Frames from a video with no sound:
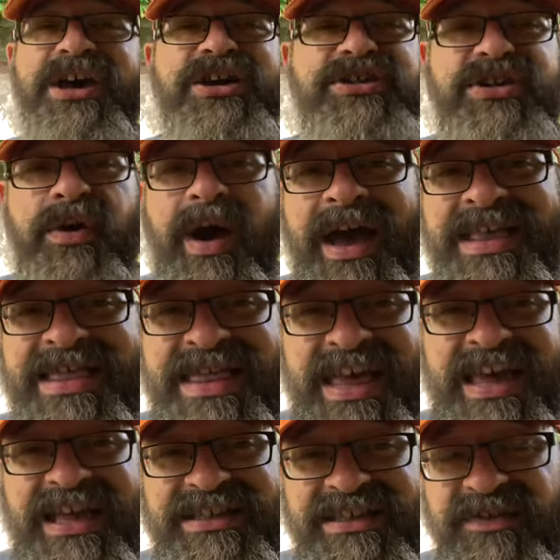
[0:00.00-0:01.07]
So I
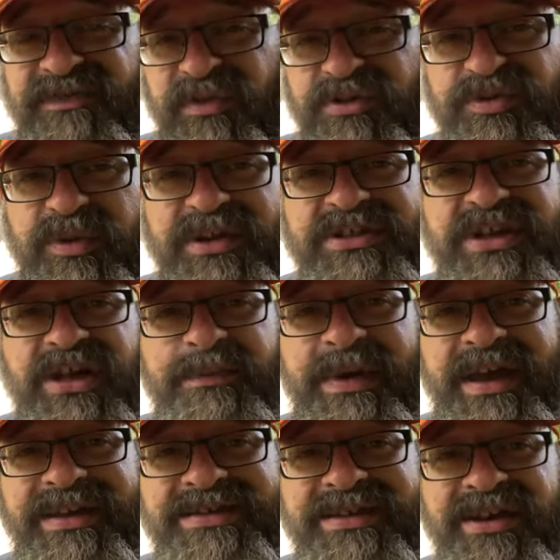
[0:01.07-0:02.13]
think it's the first one that's going to
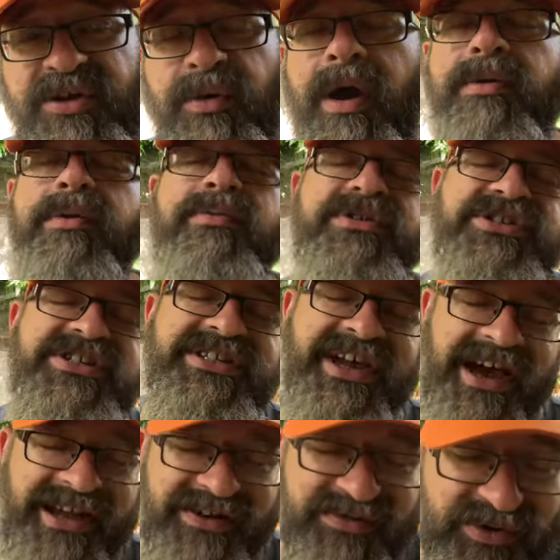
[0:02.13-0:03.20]
make it to Nicaragua, which is
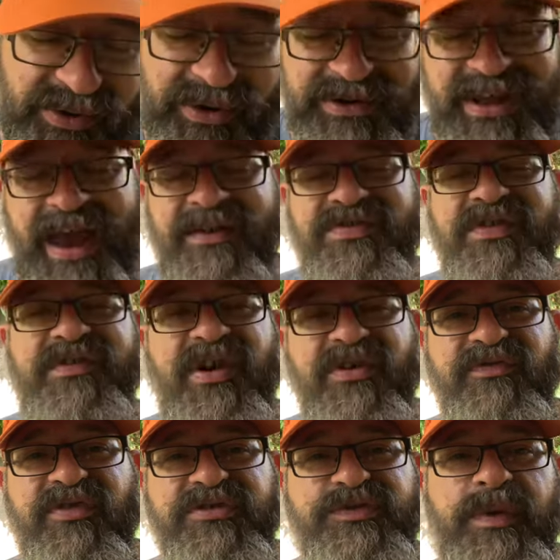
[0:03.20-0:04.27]
kind of cool to have the very
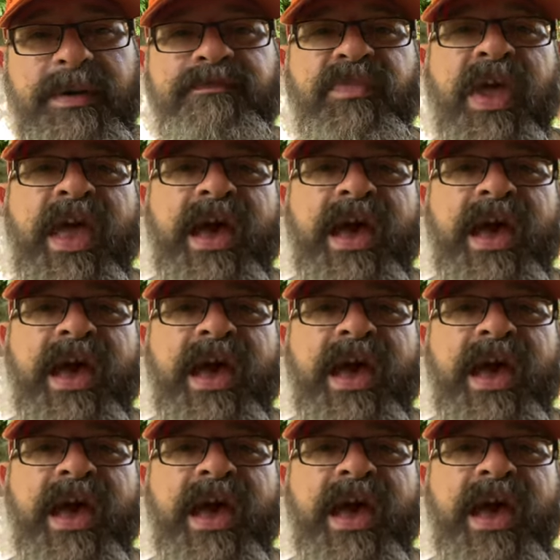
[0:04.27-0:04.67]
first one.